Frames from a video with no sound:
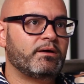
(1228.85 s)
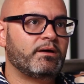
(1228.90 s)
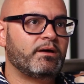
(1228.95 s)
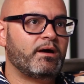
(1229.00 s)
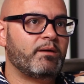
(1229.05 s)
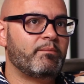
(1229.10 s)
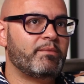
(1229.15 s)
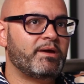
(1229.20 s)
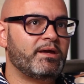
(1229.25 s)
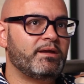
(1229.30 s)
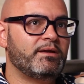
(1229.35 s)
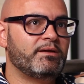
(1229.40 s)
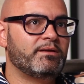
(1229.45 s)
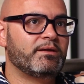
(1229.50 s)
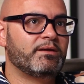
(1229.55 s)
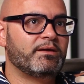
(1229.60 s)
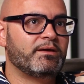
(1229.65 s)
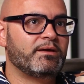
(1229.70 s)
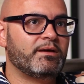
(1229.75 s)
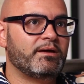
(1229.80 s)
I mean,
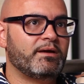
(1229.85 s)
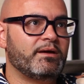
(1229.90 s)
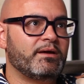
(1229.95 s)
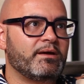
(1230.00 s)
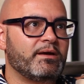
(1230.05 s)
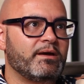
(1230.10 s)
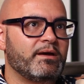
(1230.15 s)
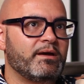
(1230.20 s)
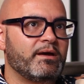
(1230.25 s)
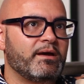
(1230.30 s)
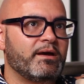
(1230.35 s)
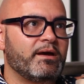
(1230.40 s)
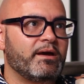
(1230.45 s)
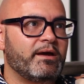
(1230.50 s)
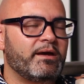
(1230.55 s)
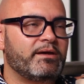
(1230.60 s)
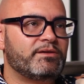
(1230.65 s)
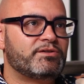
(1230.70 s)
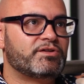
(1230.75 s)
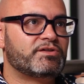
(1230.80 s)

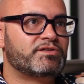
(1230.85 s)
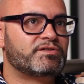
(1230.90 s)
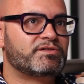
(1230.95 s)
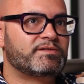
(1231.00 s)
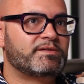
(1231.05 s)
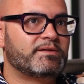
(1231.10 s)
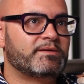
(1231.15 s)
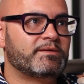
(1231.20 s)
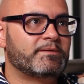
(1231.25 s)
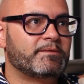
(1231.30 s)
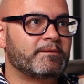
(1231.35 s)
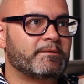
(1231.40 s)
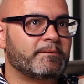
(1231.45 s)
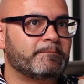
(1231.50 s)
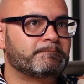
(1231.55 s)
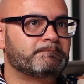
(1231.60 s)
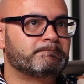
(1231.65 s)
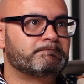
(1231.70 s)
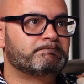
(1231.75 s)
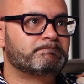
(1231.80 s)
it just.
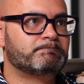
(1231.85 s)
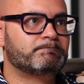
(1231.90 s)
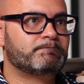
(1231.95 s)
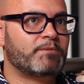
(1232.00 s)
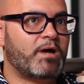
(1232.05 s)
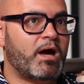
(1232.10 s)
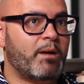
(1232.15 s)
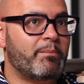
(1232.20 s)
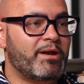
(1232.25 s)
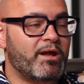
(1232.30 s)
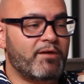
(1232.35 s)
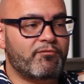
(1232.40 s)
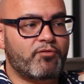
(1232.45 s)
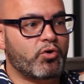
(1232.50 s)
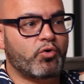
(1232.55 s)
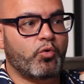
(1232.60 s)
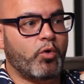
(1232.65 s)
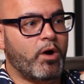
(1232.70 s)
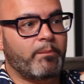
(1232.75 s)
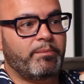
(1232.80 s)
I mean, I've
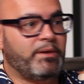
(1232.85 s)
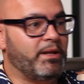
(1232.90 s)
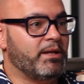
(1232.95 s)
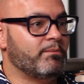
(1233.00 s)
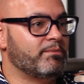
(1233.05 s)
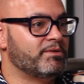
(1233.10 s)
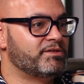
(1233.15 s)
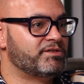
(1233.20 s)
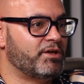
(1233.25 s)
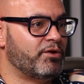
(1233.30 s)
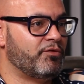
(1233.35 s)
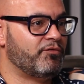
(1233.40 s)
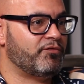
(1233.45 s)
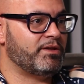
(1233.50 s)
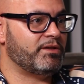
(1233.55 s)
got caught up in it myself.